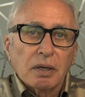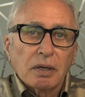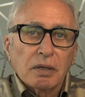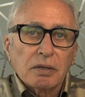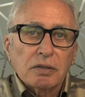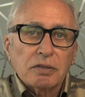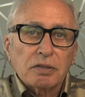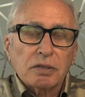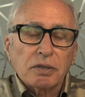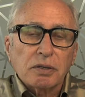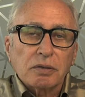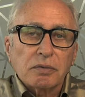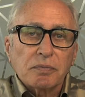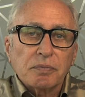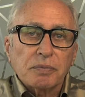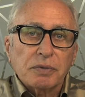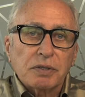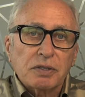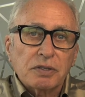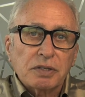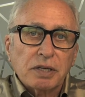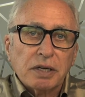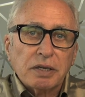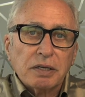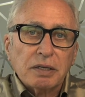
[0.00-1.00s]
So,
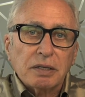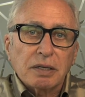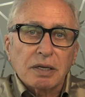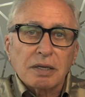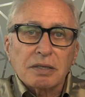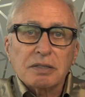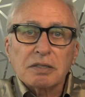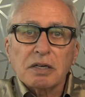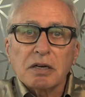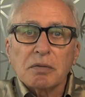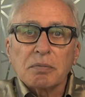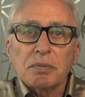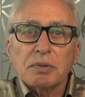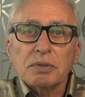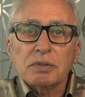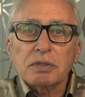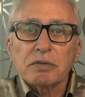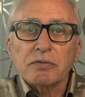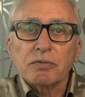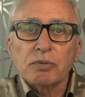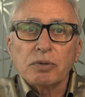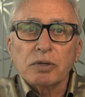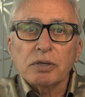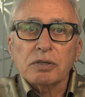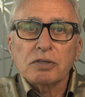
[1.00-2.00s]
studying examples
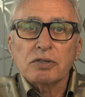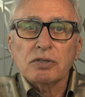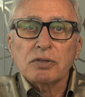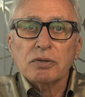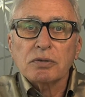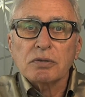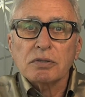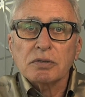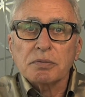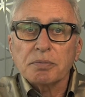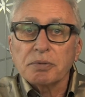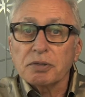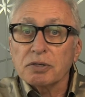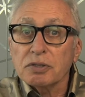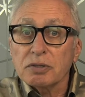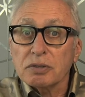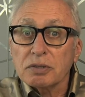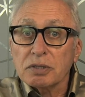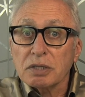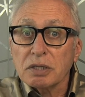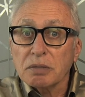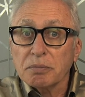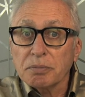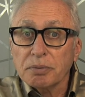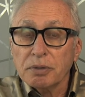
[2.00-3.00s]
of work students
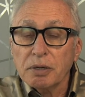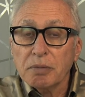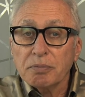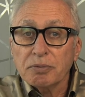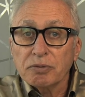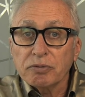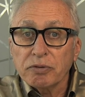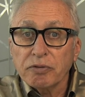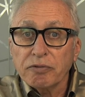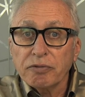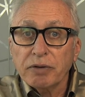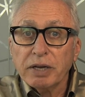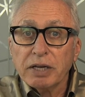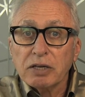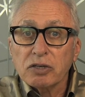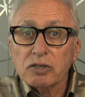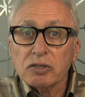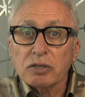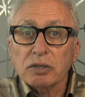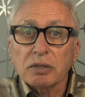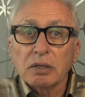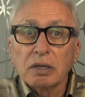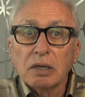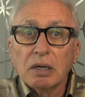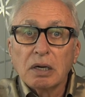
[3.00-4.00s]
produce can prompt
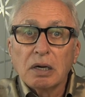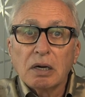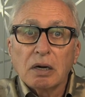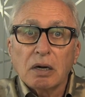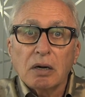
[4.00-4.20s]
reflection